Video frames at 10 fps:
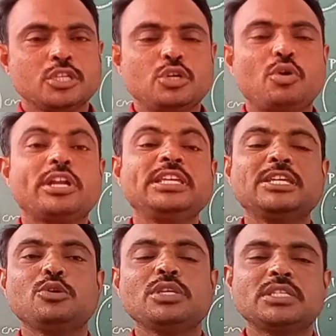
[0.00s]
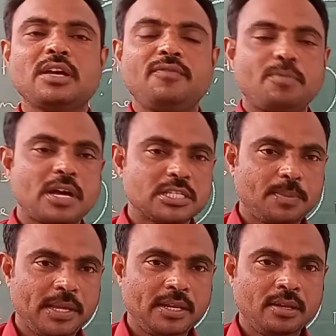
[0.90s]
So what is the use of
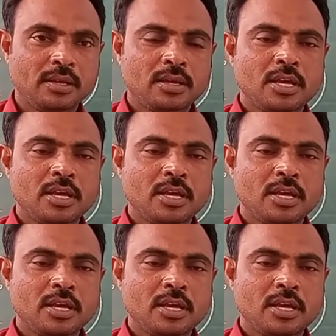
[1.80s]
phosphine?